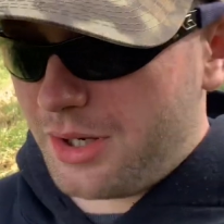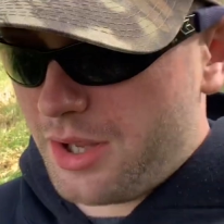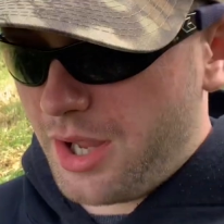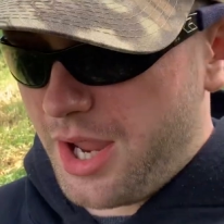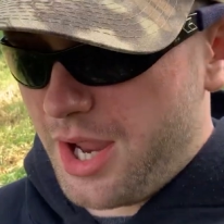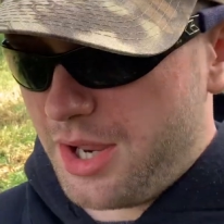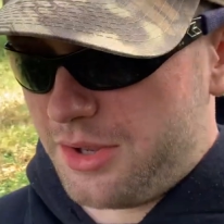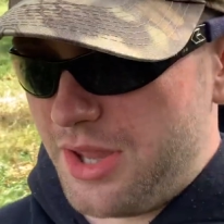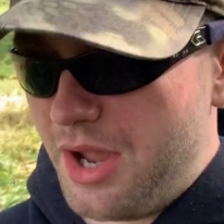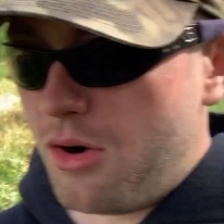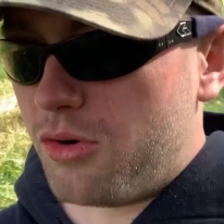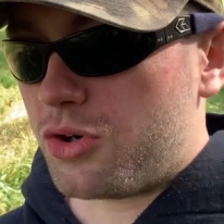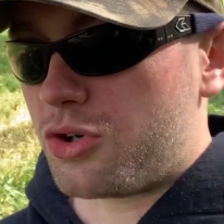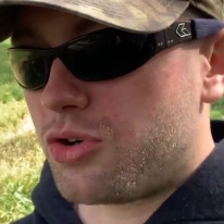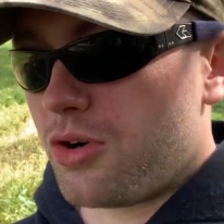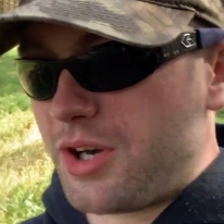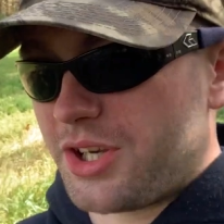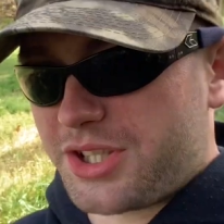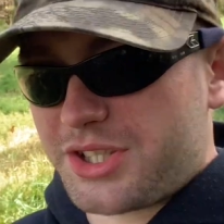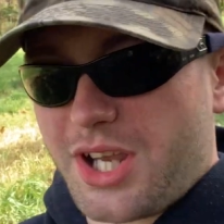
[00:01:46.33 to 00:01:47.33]
and they'll
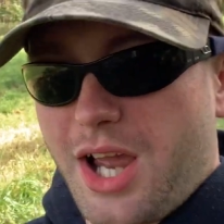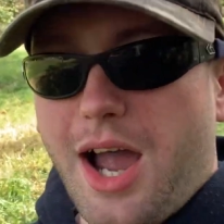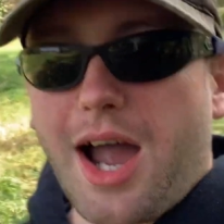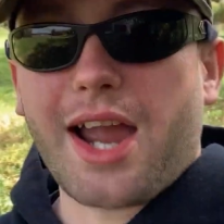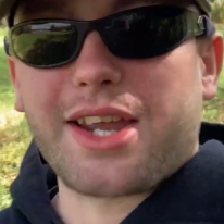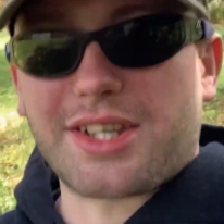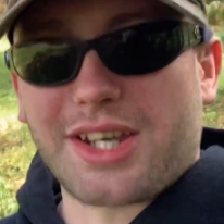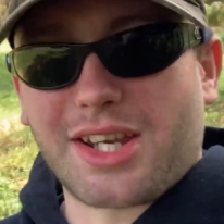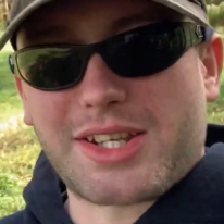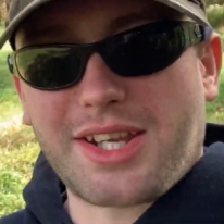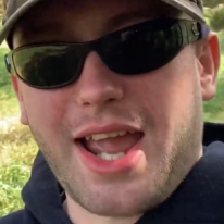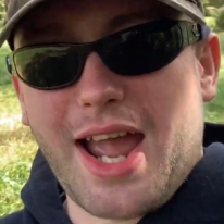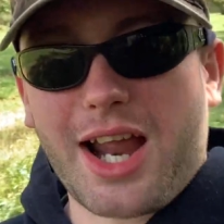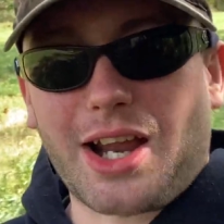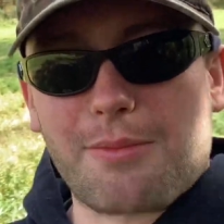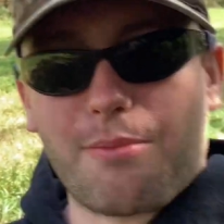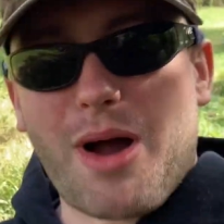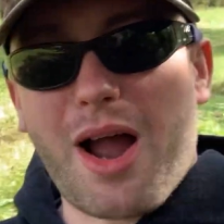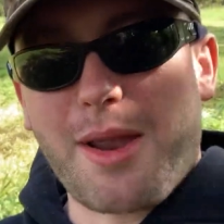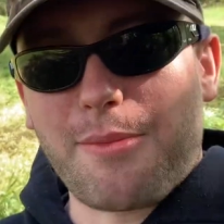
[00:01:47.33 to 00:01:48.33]
criticize and
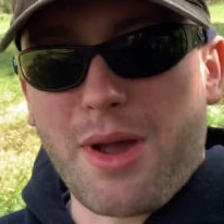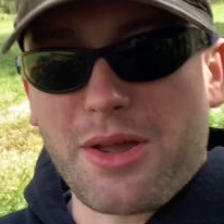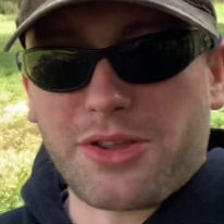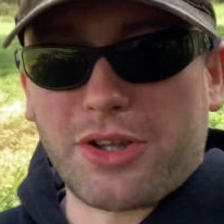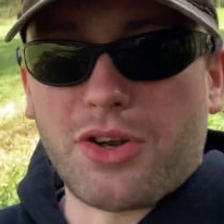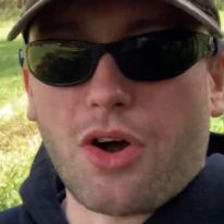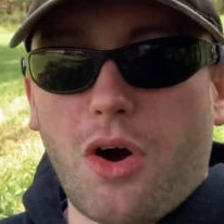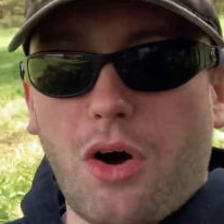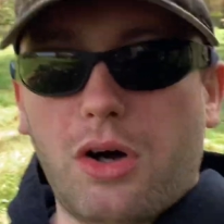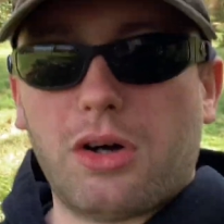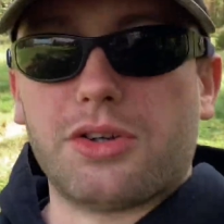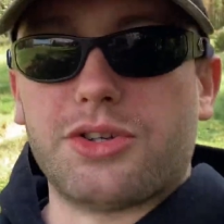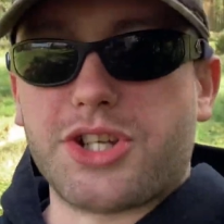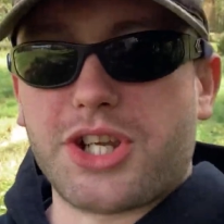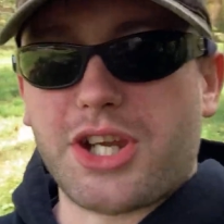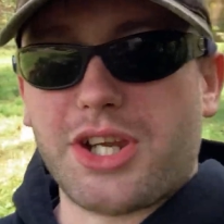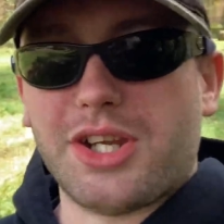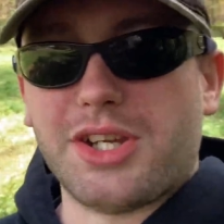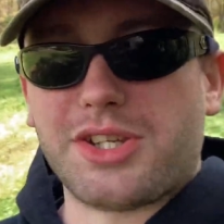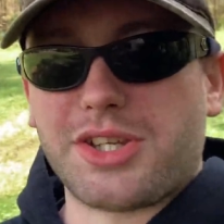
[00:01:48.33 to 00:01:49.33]
attack my
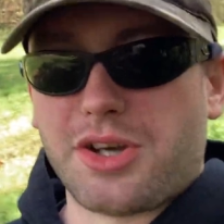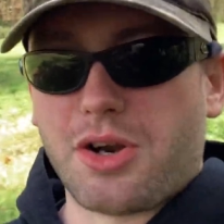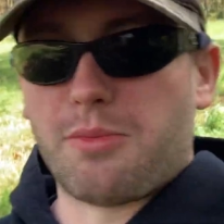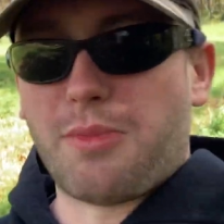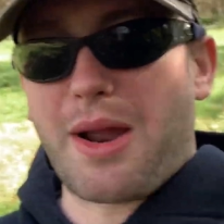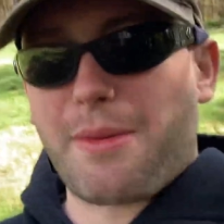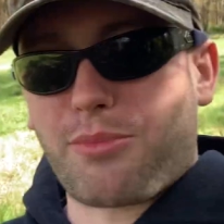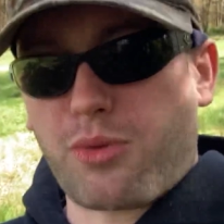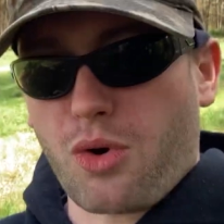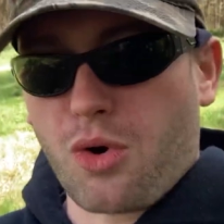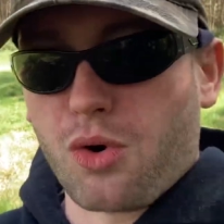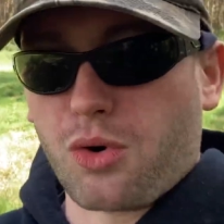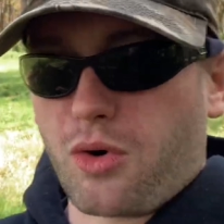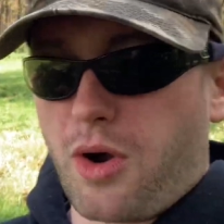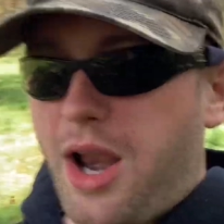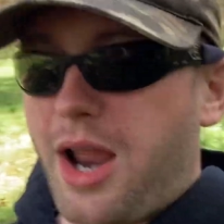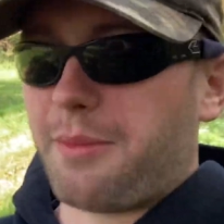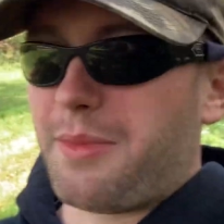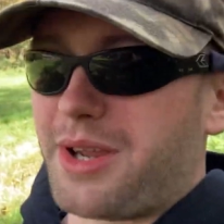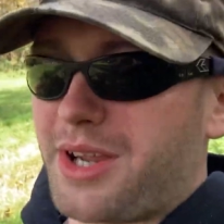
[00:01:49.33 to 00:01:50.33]
methodologies, you know, my
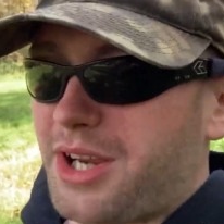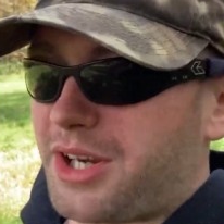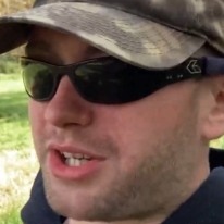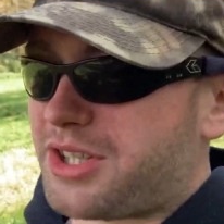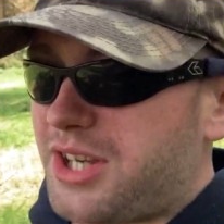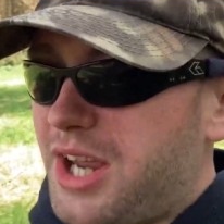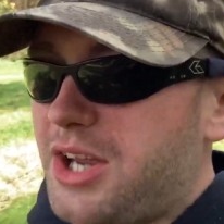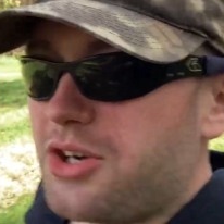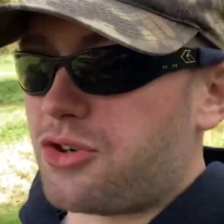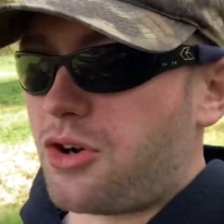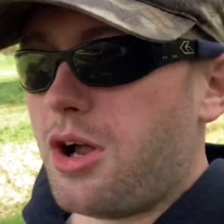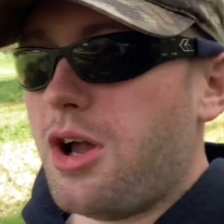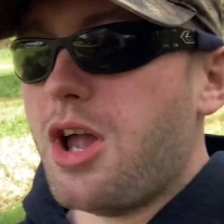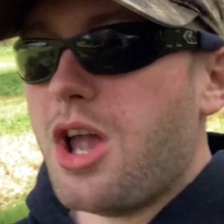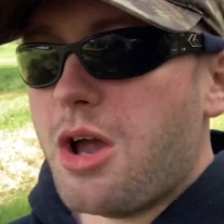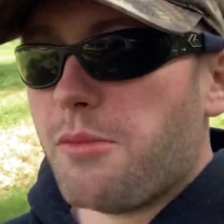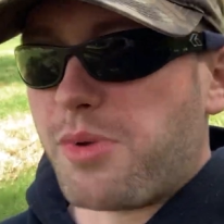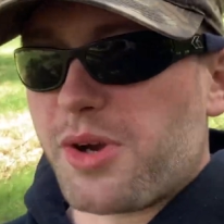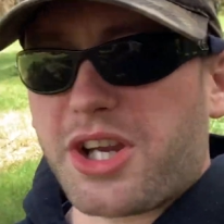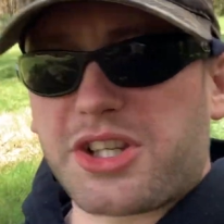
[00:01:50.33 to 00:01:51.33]
programming, et cetera,
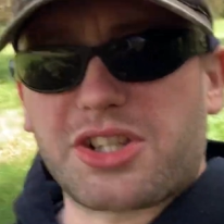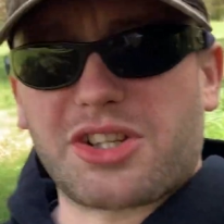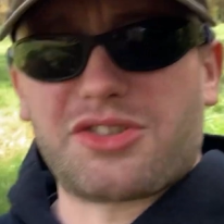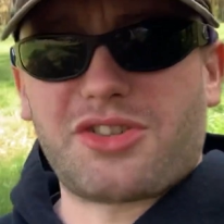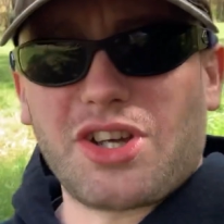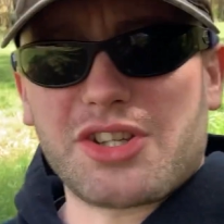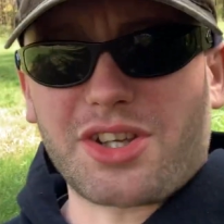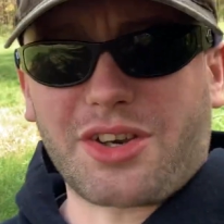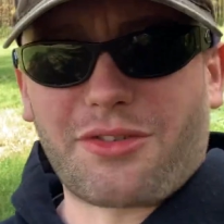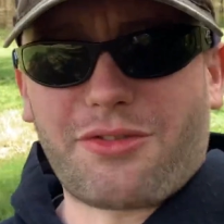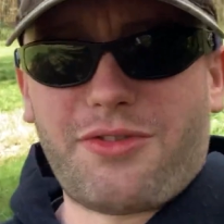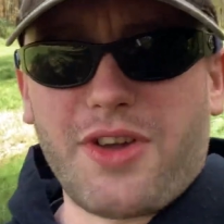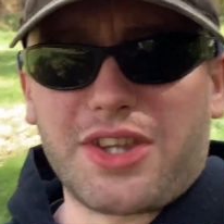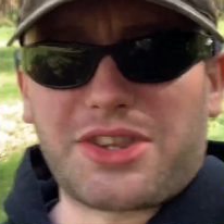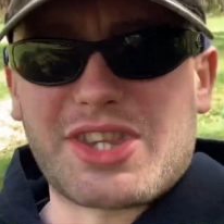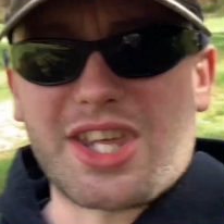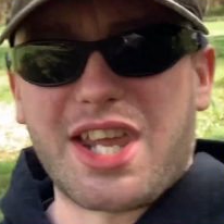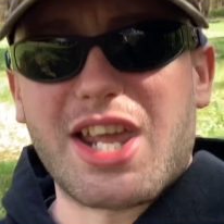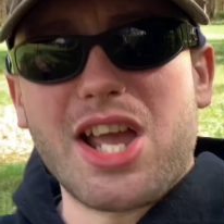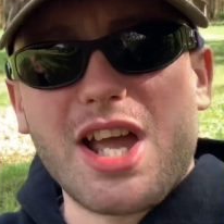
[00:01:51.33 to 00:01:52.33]
because it doesn't
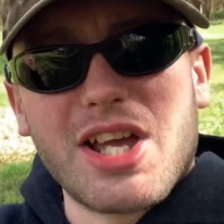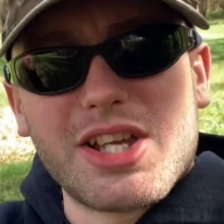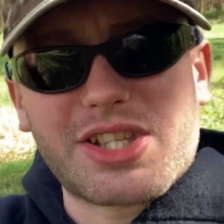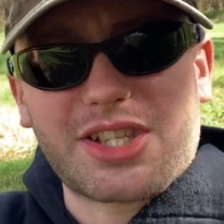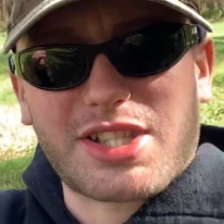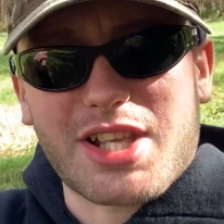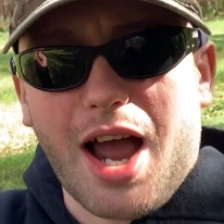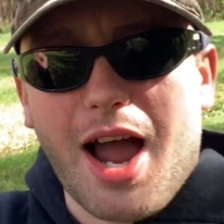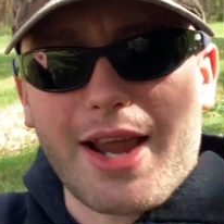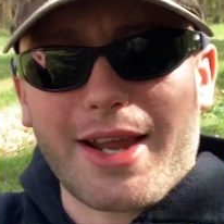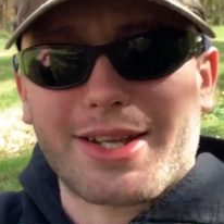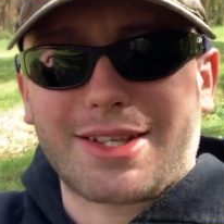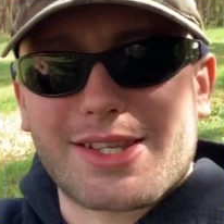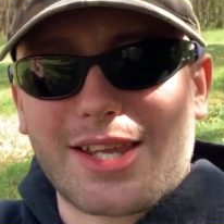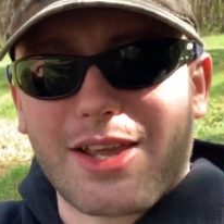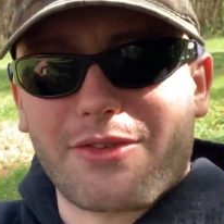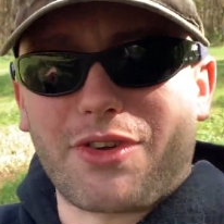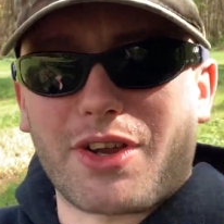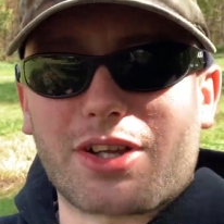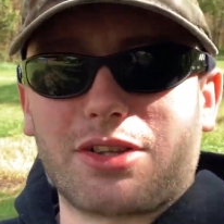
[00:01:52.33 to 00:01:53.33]
fit the
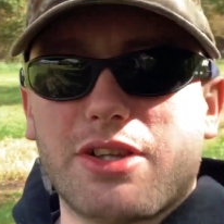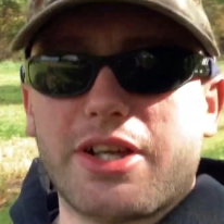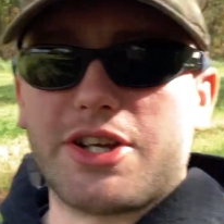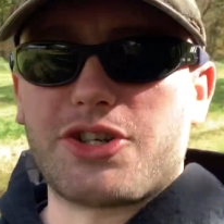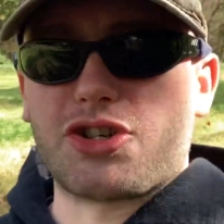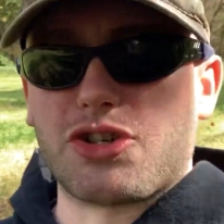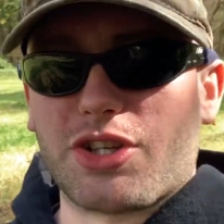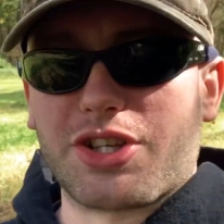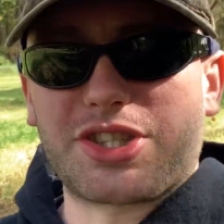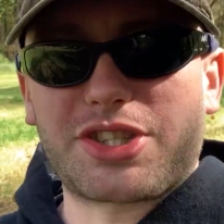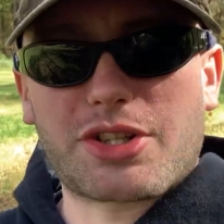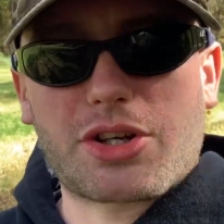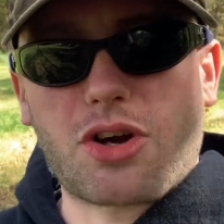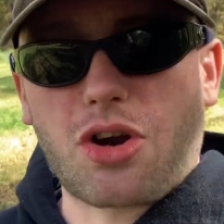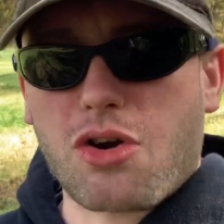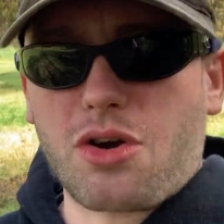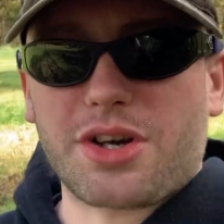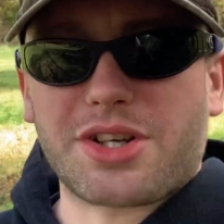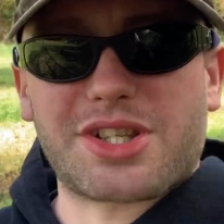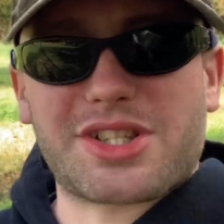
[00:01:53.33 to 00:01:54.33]
scientific literature, the
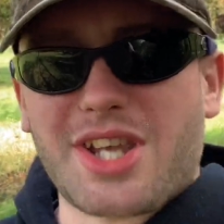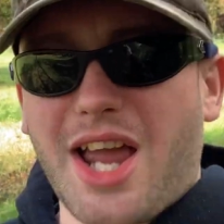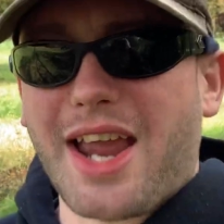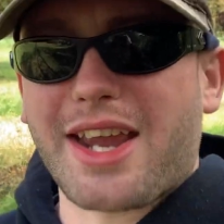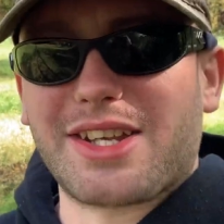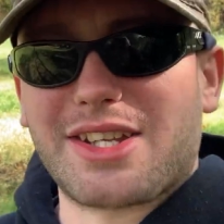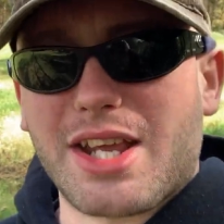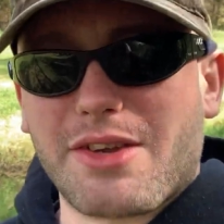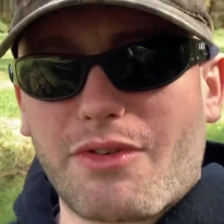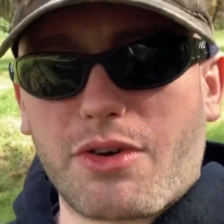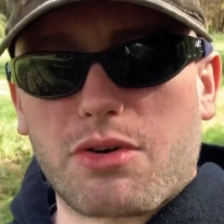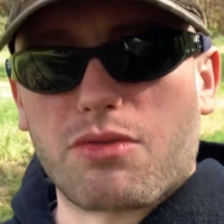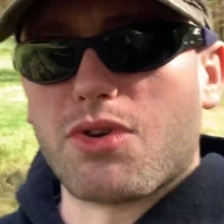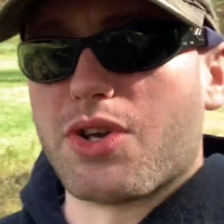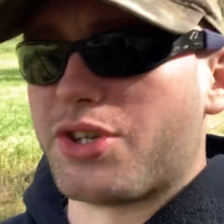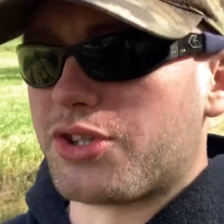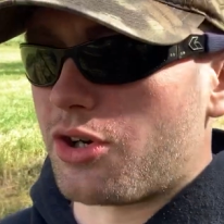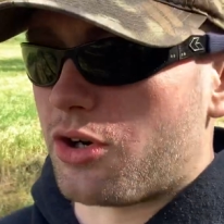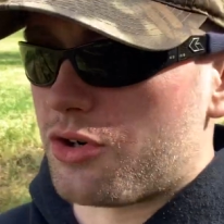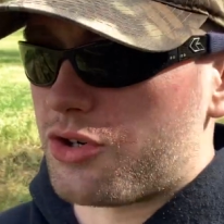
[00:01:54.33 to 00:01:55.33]
current scientific
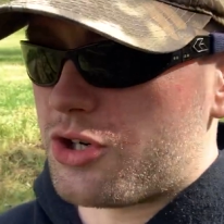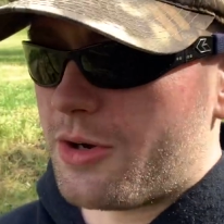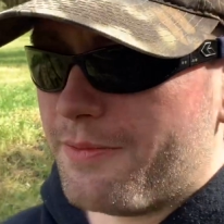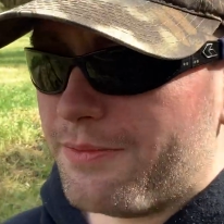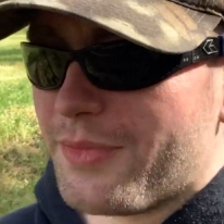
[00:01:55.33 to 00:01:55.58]
research.